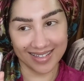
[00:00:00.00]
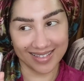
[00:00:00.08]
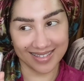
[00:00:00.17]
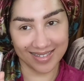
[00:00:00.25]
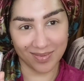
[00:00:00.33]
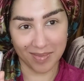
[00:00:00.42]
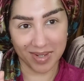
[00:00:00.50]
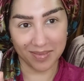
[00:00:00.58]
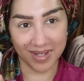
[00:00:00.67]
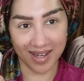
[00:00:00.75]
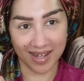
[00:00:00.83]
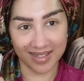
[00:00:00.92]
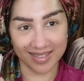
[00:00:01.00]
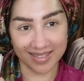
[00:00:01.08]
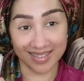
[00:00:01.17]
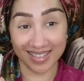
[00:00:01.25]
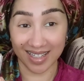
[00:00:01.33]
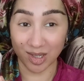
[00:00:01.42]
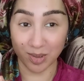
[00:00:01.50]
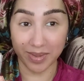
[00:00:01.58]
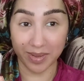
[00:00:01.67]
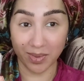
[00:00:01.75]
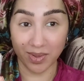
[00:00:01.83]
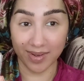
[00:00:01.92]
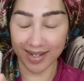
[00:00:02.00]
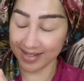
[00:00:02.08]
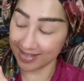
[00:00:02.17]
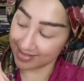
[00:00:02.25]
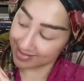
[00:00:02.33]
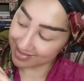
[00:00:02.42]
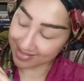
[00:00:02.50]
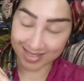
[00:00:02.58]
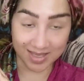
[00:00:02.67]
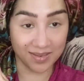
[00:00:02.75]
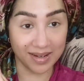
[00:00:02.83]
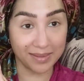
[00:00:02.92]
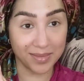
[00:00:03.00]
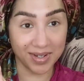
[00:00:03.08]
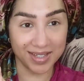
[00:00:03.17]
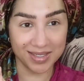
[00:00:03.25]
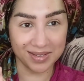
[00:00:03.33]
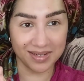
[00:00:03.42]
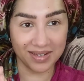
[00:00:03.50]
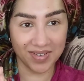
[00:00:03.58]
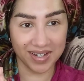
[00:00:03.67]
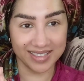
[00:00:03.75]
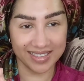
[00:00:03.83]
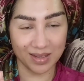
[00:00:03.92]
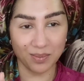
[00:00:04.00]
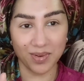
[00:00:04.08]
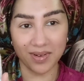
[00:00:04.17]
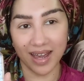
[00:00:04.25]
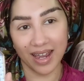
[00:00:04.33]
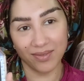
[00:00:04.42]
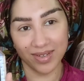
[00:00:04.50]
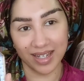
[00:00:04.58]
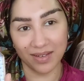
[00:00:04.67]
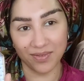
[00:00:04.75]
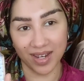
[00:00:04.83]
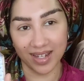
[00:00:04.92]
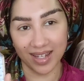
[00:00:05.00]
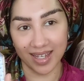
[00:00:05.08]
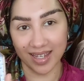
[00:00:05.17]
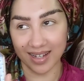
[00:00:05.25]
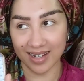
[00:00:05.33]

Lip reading: if you want me to be honest, is a little bit boring. So I'm going to do a very simple, everyday friendly,